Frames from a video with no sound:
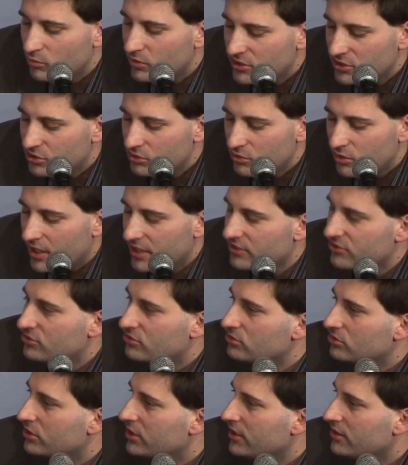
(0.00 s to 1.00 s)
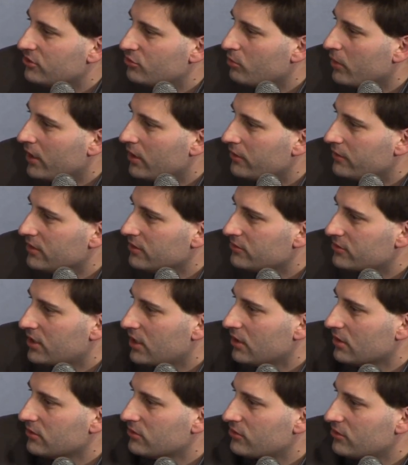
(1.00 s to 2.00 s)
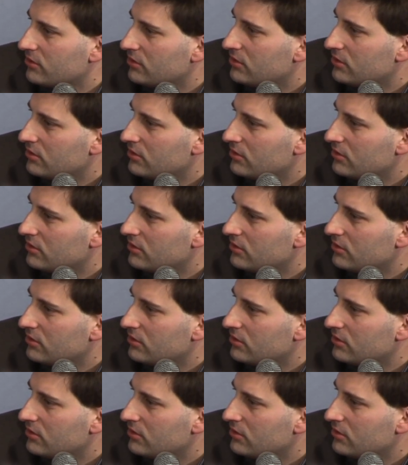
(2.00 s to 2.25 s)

what do high school kids wear these days?